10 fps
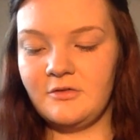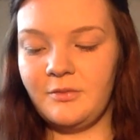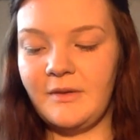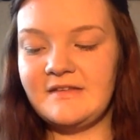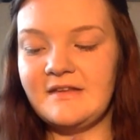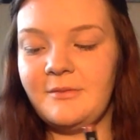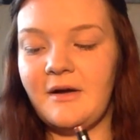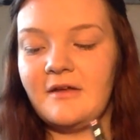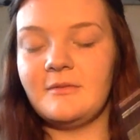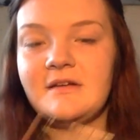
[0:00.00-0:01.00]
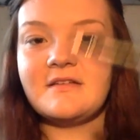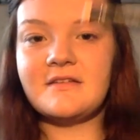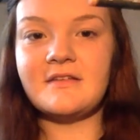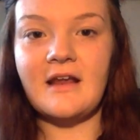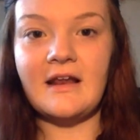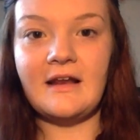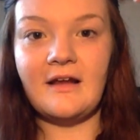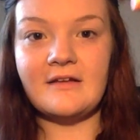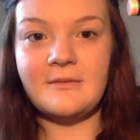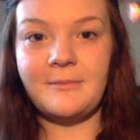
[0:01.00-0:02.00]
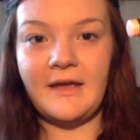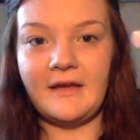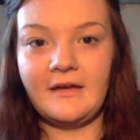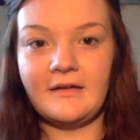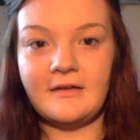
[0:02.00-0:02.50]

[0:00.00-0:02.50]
21, which is slightly lighter pink,